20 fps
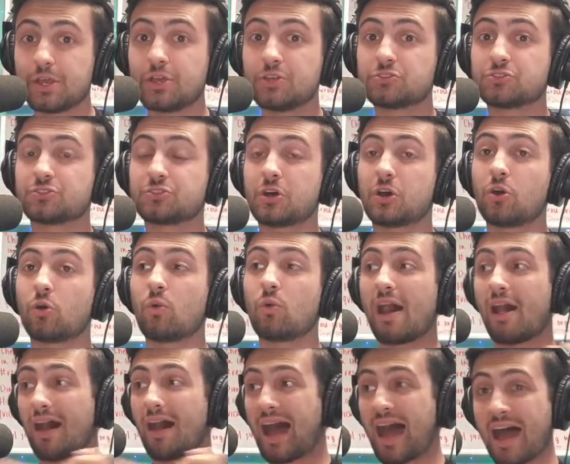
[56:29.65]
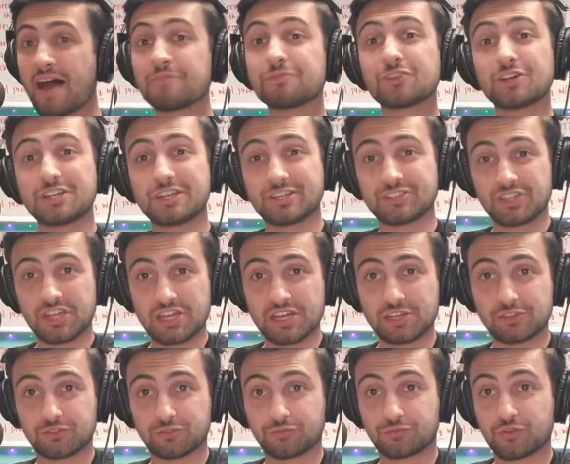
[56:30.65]
So while Hovland is in
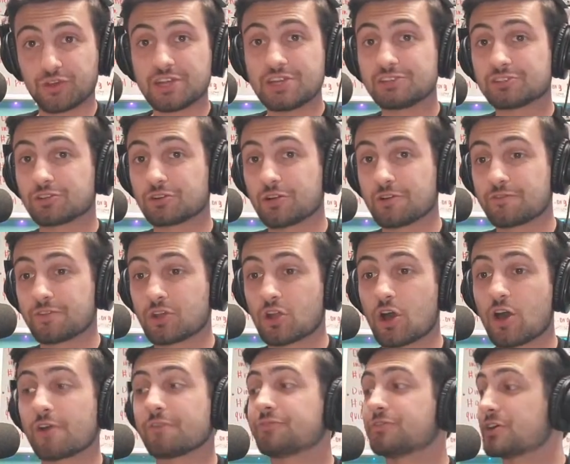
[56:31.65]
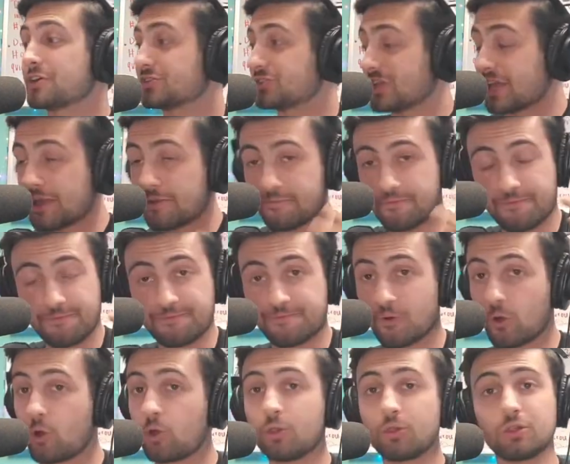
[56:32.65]
his freezer of an office in
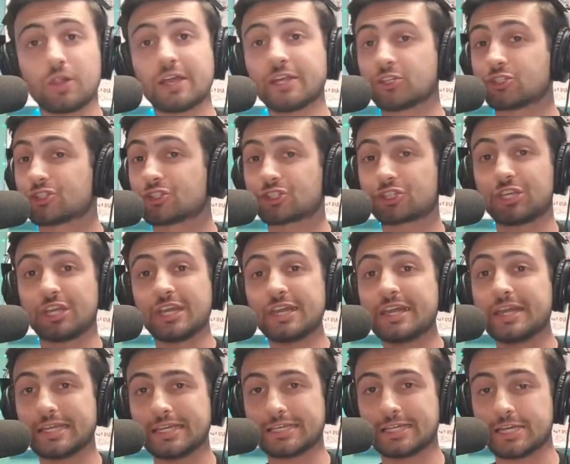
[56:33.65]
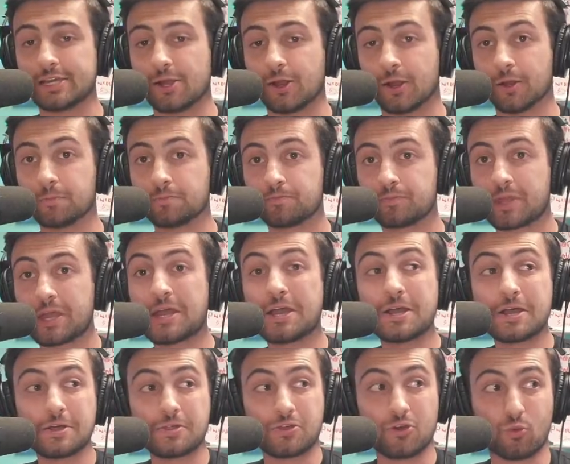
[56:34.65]
full like skiing gear,
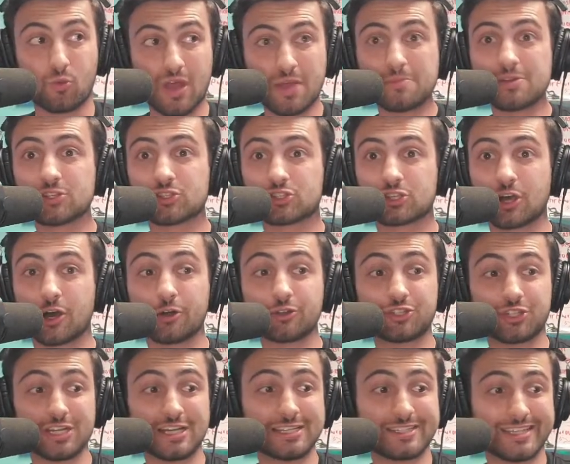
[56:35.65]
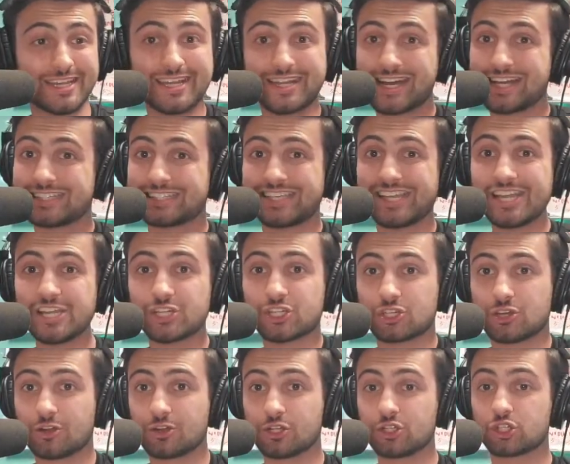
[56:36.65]
the women's coach is in a
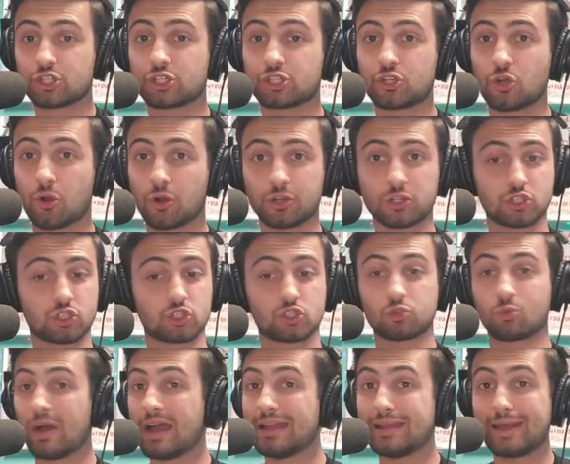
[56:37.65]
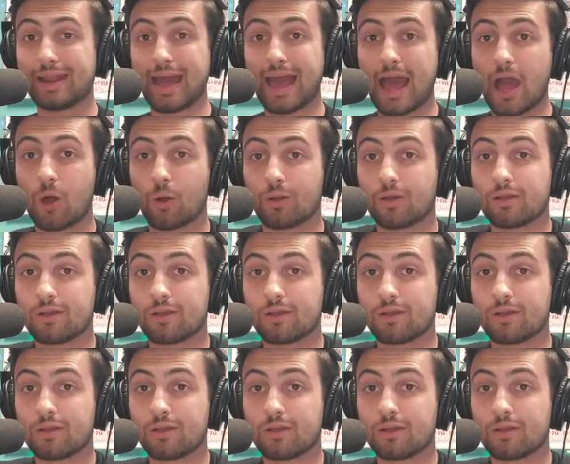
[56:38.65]
t-shirt and shorts sweating it out.